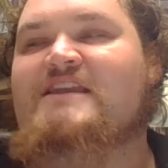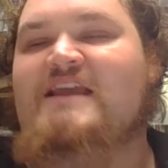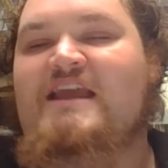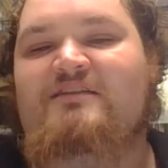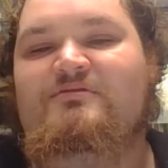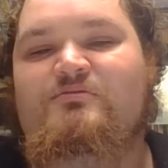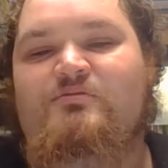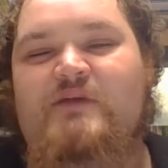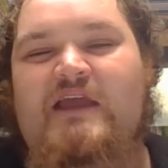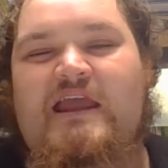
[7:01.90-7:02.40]

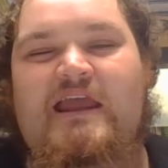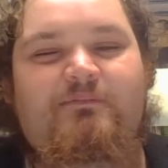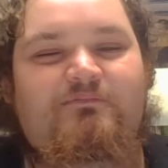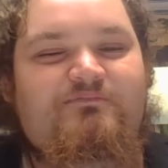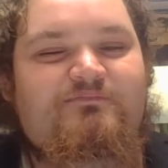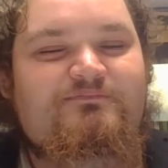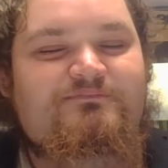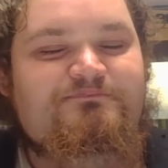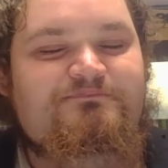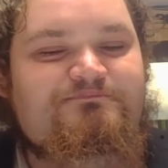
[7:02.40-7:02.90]
it
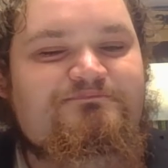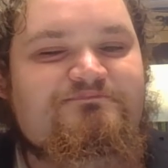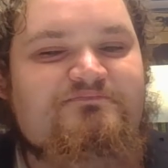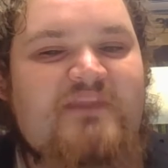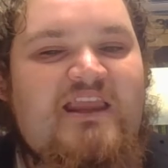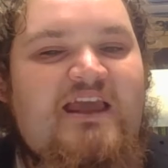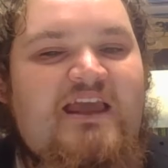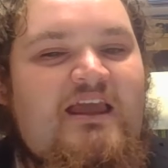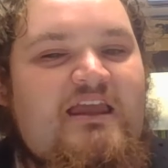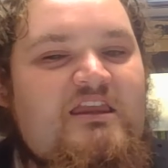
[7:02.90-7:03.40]

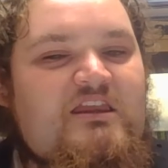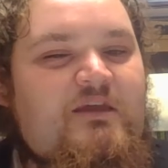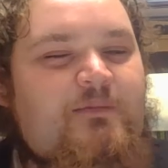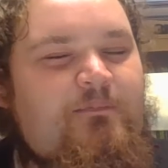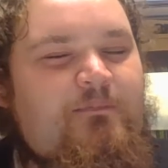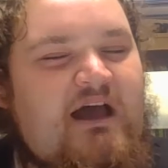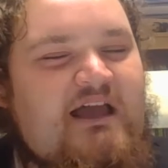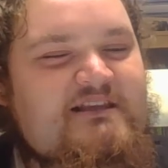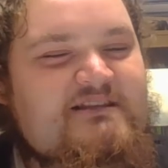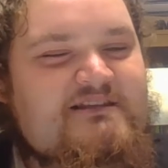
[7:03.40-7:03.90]

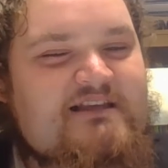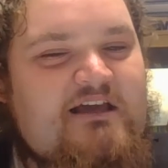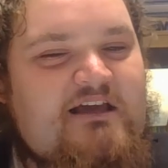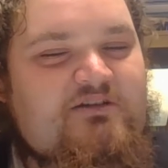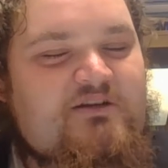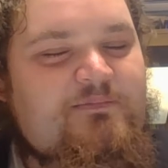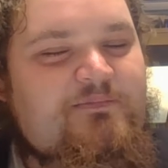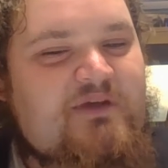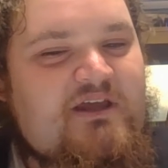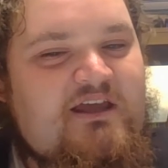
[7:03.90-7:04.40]
might
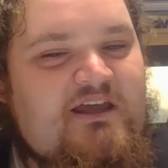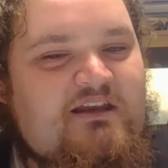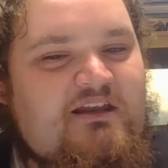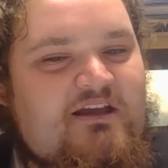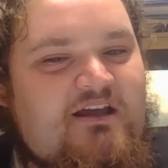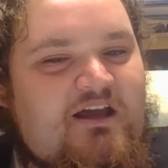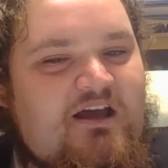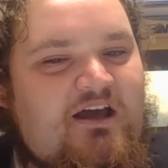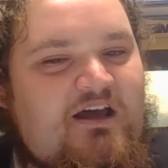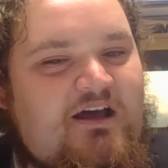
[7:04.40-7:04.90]
sound a
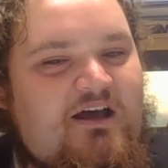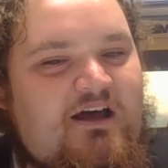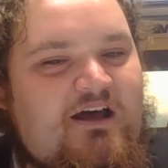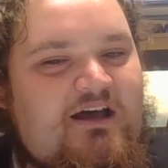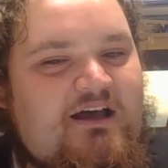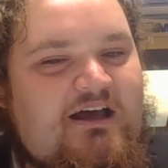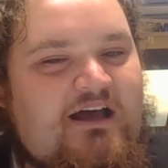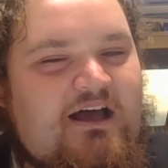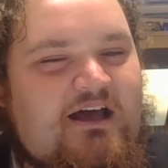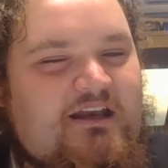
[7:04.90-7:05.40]
bit
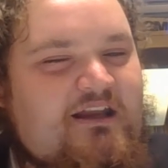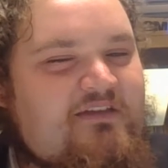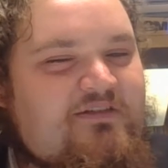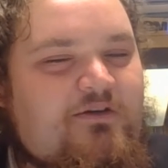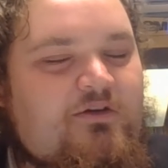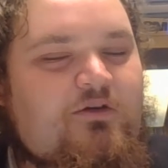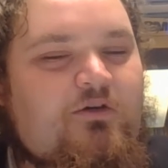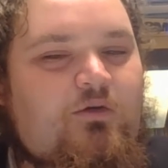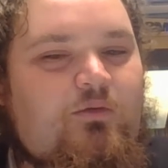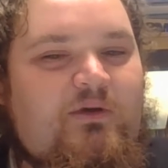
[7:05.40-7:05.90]

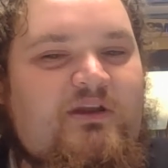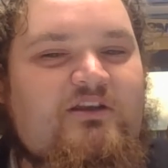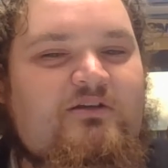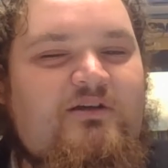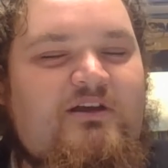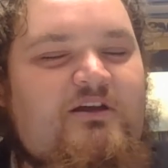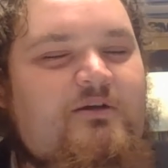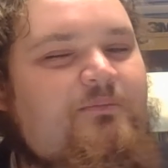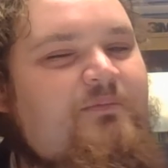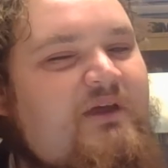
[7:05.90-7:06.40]
unethical when you
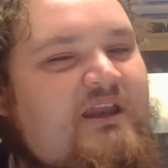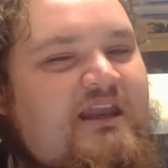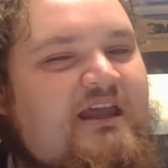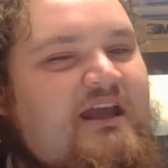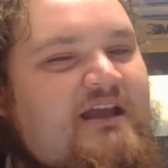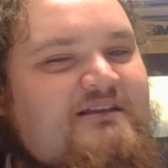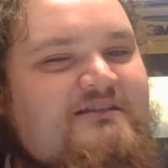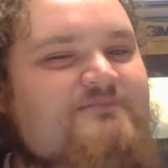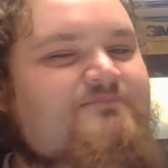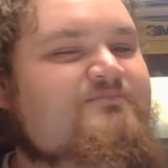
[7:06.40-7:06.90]
hear it, but
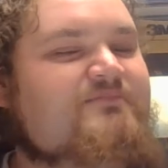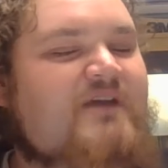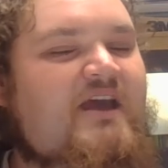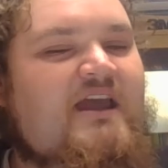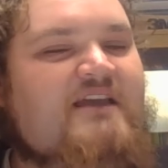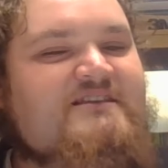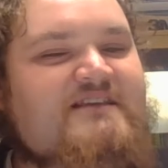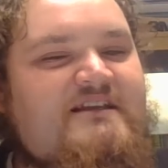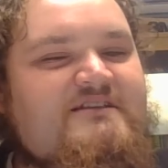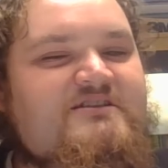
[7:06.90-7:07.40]

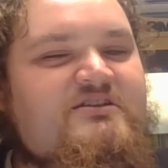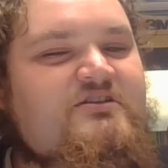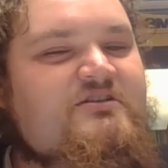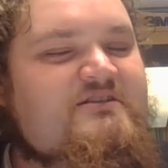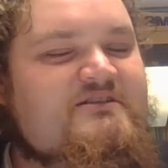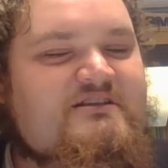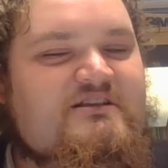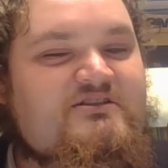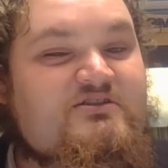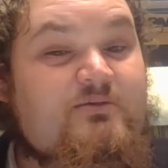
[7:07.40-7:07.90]
it's executed
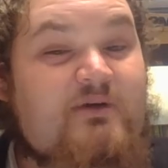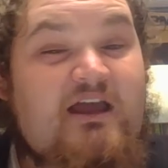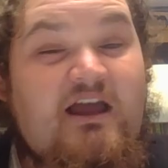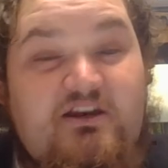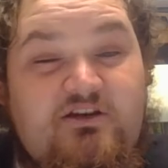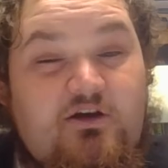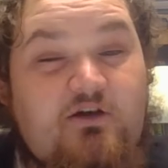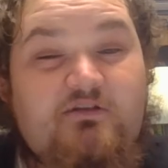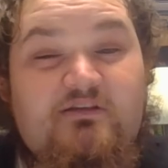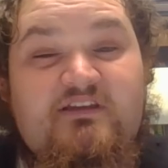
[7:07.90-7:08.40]
in such a way I
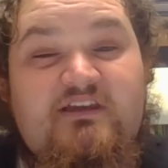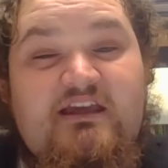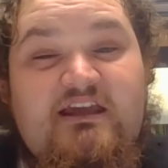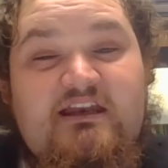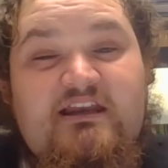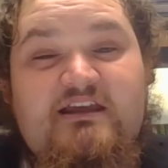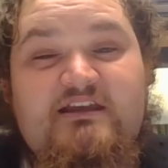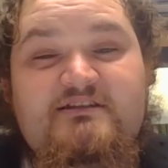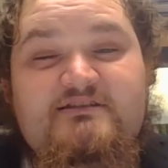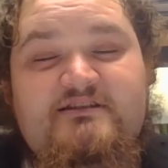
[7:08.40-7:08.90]
don't think
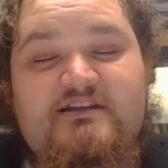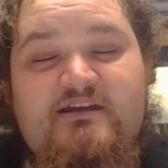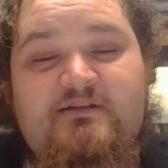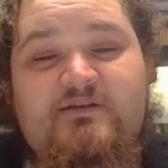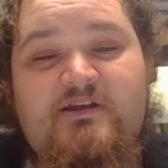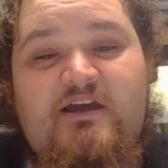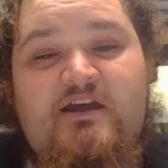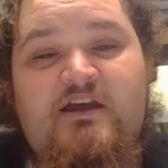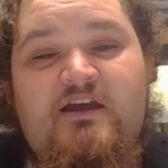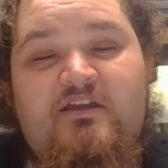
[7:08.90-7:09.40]
it is.
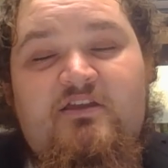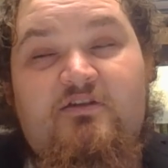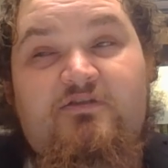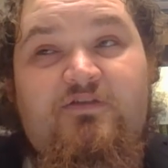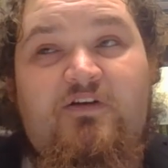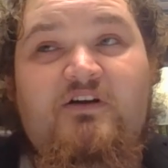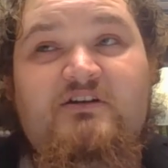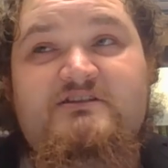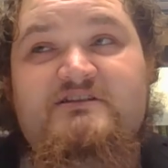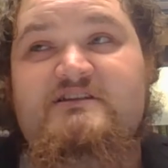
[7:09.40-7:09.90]
The
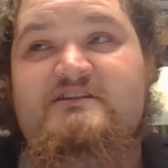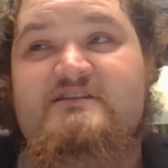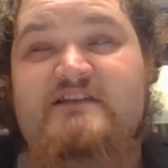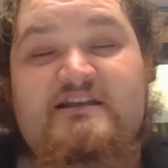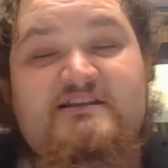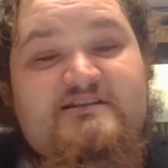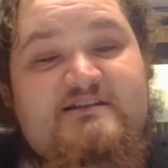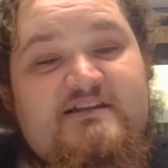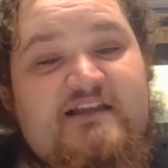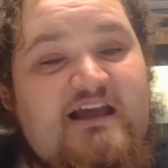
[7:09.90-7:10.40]
foxes,
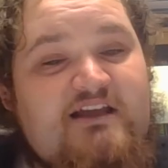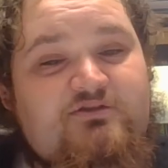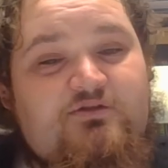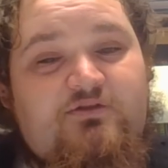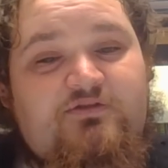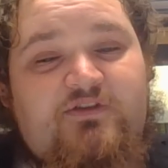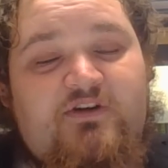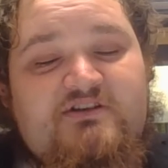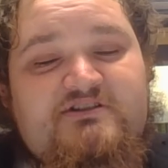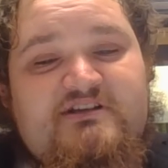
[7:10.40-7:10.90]
it's
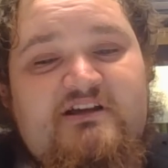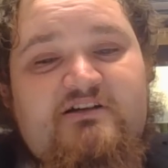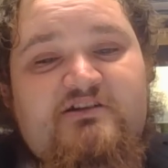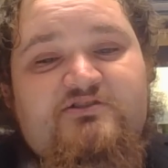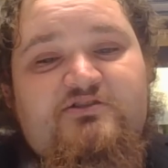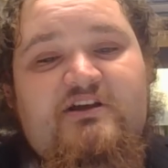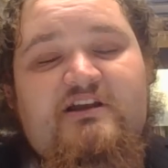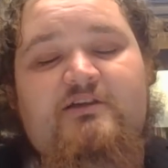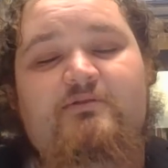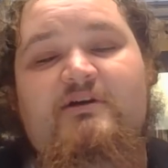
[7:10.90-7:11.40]
natural fox
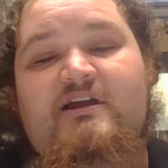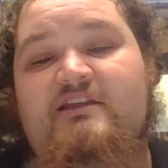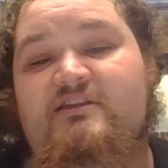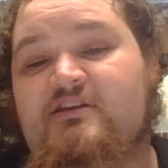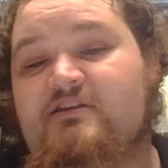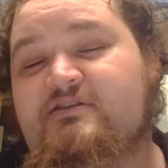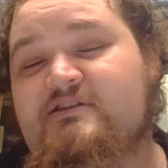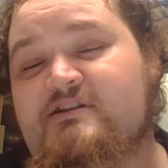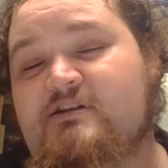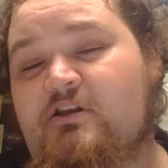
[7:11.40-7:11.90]
territory anyway, and
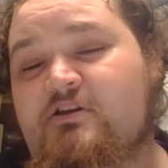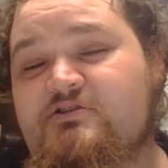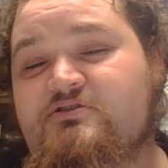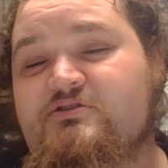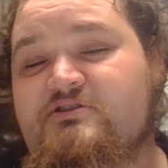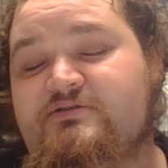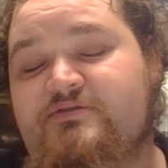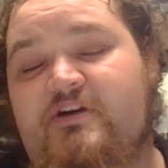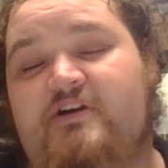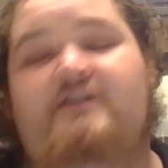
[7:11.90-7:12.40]
this
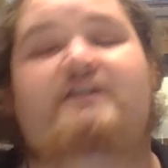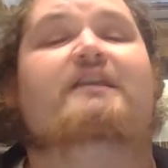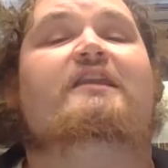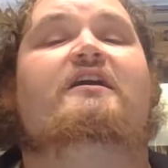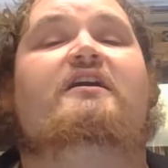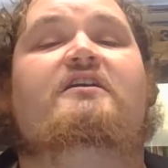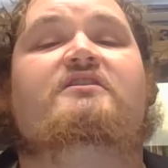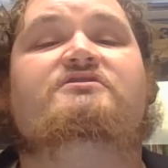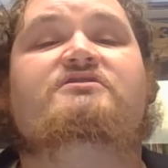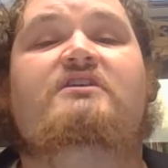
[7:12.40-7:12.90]
enclosure is very
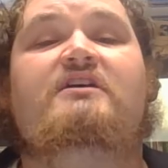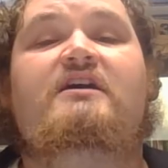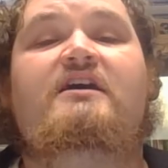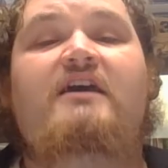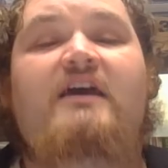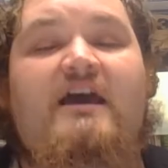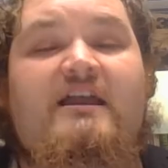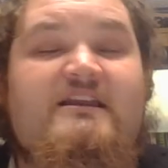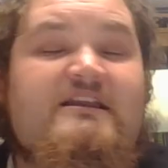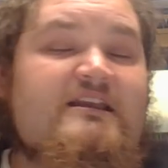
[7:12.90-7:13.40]
large,
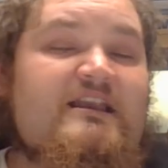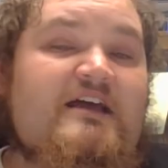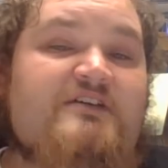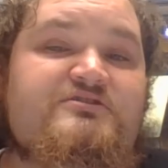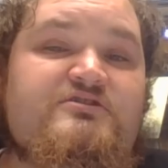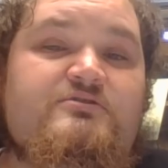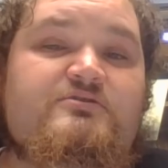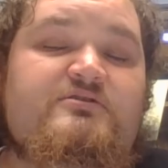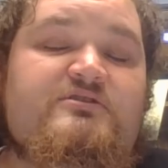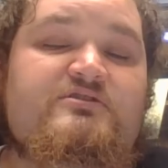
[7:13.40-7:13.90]
and it
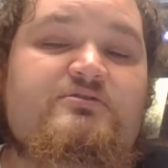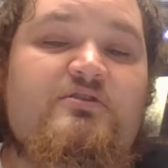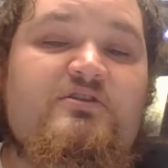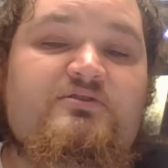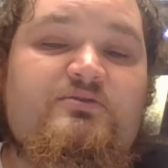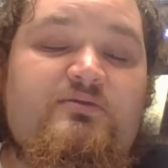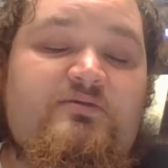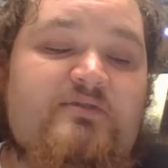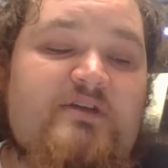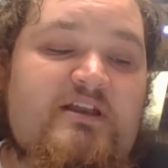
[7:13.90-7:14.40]
allows you
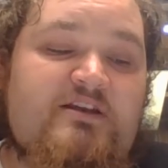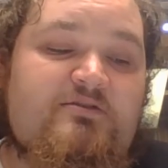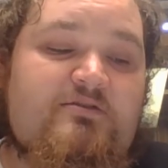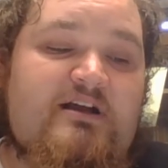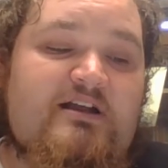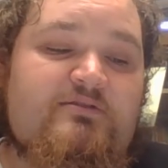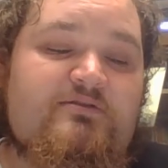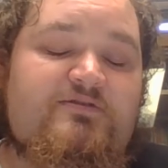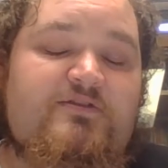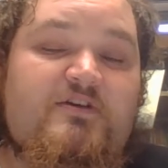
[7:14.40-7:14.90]
to
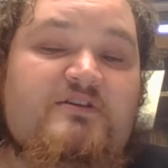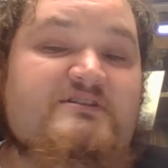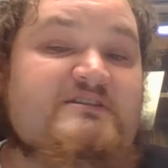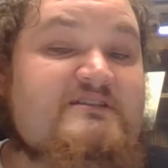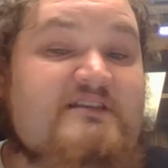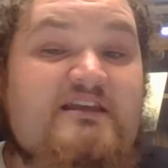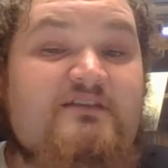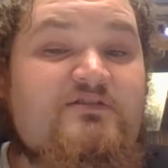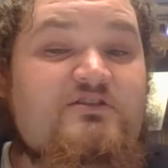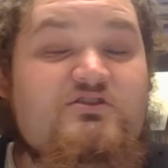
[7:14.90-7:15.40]
interact with
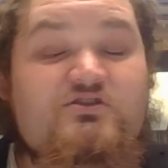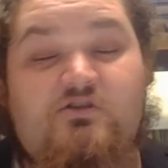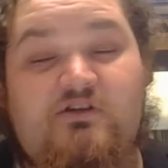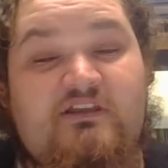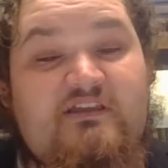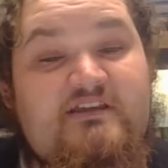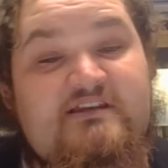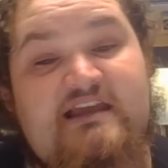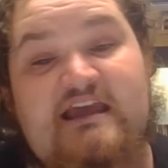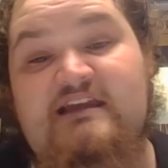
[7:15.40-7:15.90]
foxes even
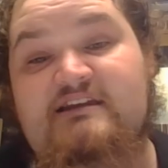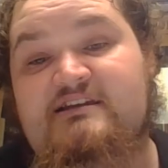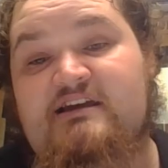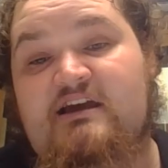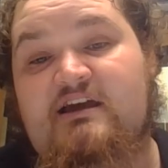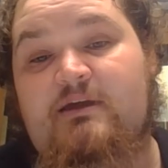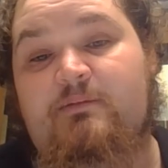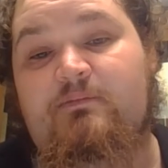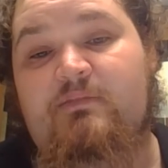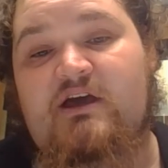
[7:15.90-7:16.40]
during the
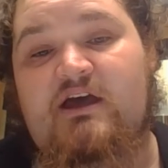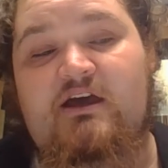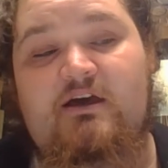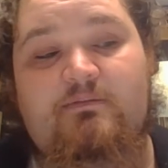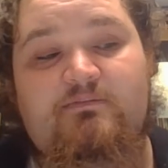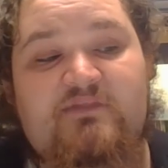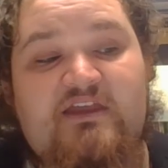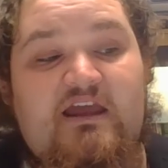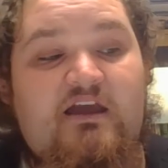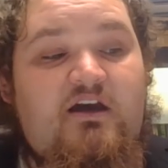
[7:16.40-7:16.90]

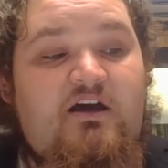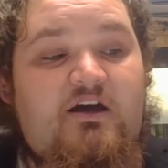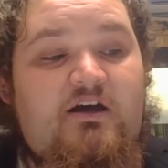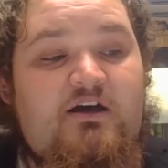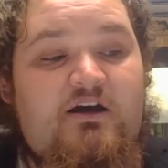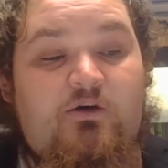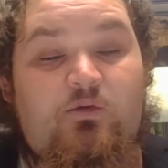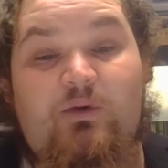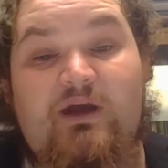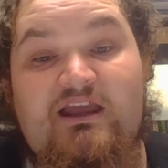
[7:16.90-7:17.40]
daytime. They
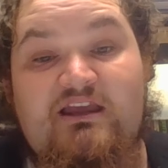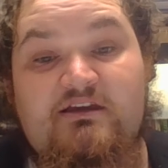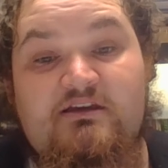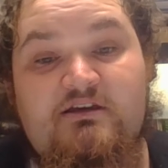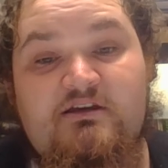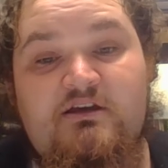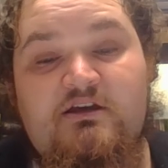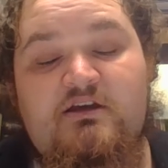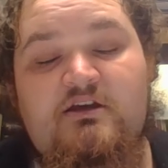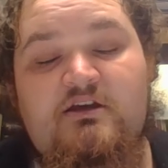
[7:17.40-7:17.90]
are awake
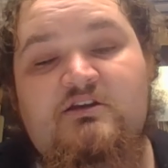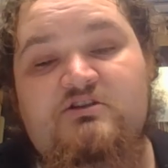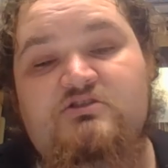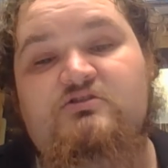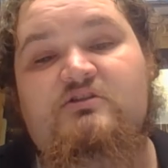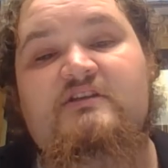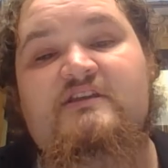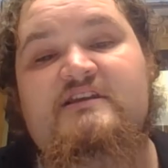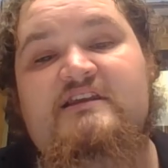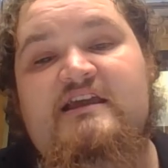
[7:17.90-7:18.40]

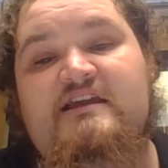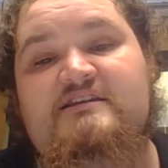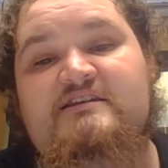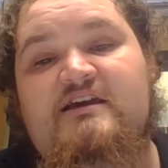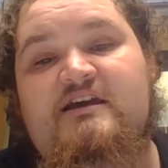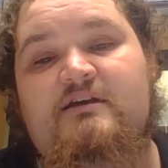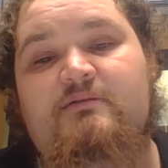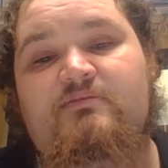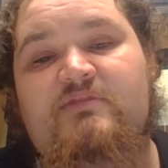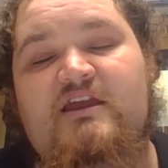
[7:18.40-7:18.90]
during the
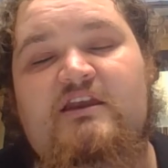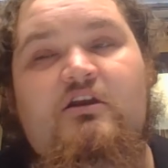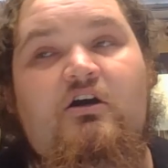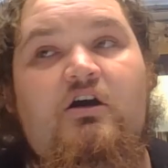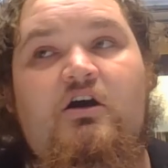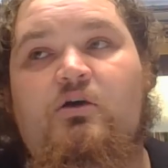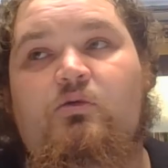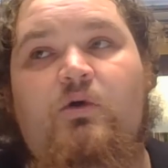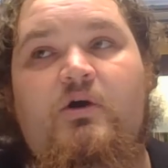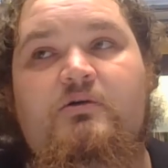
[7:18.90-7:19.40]
daytime. They're
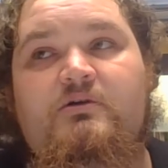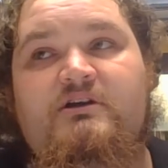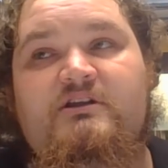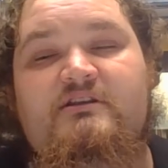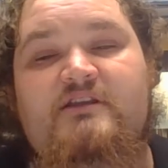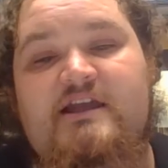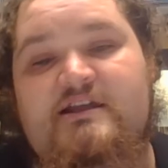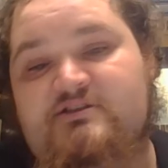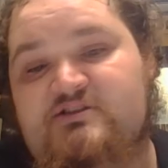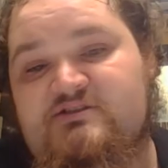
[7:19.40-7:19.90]
not awoken.